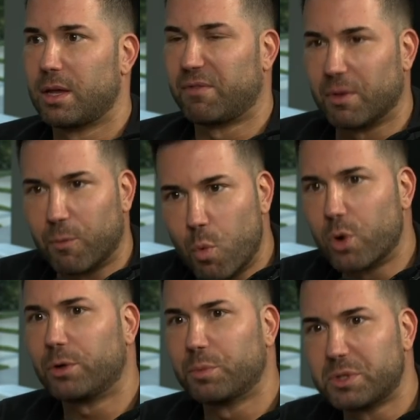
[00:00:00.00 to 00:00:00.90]
if the
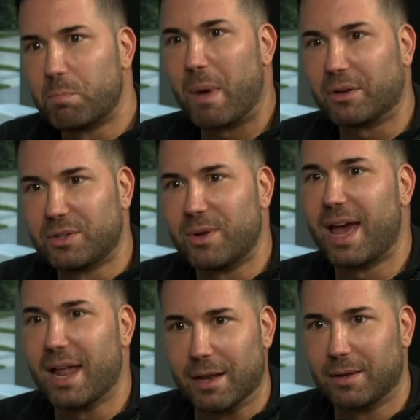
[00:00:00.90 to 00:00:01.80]
world was about to
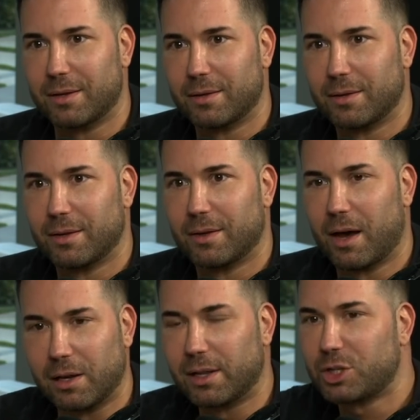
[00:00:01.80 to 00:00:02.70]
end,
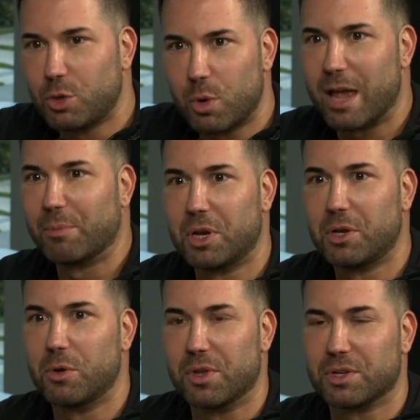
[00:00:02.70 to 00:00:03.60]
unless you were able to
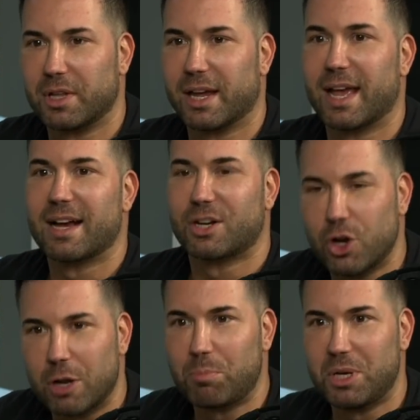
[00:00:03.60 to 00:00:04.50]
do this. Like,
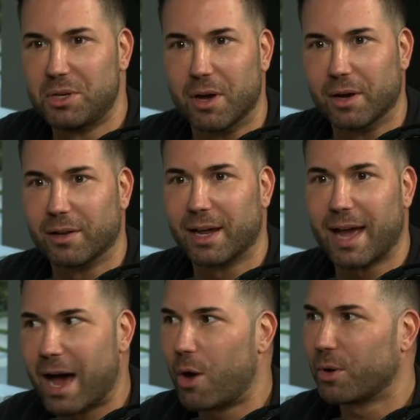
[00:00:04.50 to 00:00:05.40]
could it be done? Like,
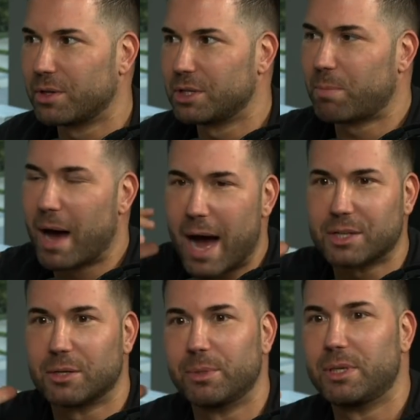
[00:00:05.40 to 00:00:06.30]
how could this
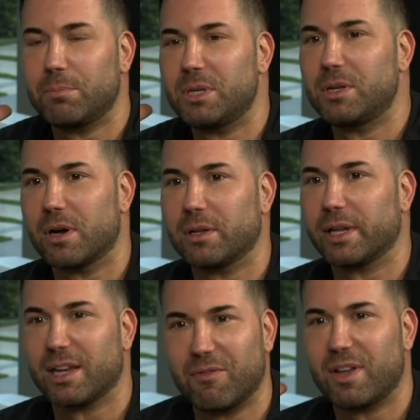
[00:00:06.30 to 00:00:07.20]
possibly be done?
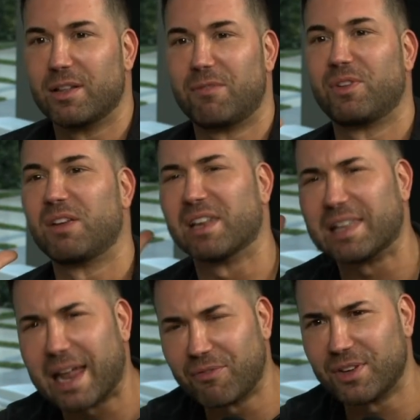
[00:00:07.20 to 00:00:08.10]
Like, if
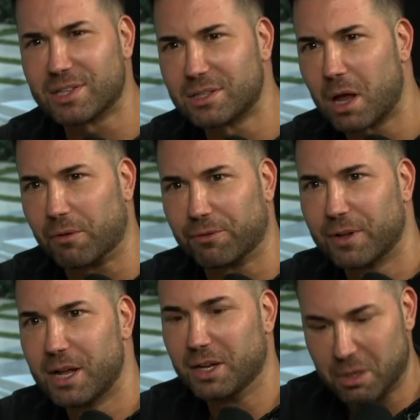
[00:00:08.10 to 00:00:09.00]
life
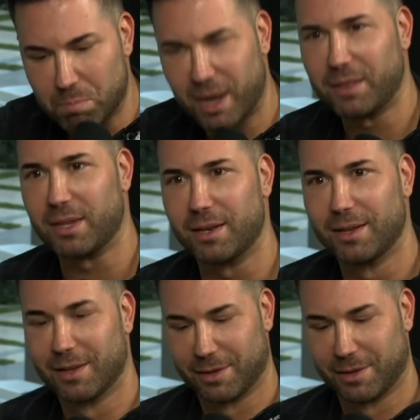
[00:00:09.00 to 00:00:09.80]
itself depended